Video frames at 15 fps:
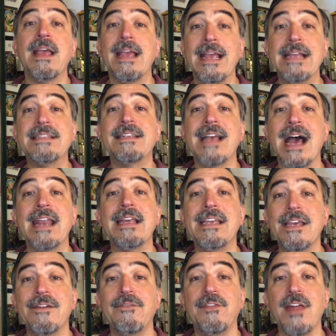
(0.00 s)
it's got to
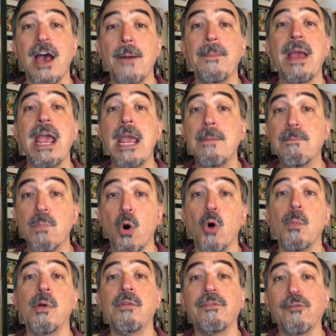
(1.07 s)
give them a
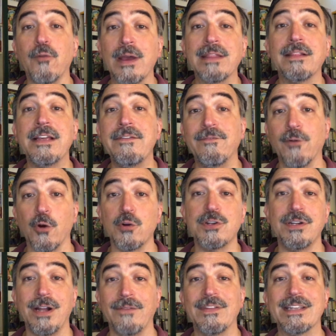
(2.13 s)
mobile-friendly
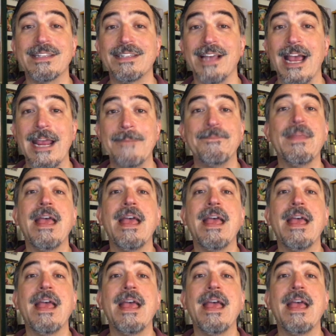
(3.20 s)
version of the site.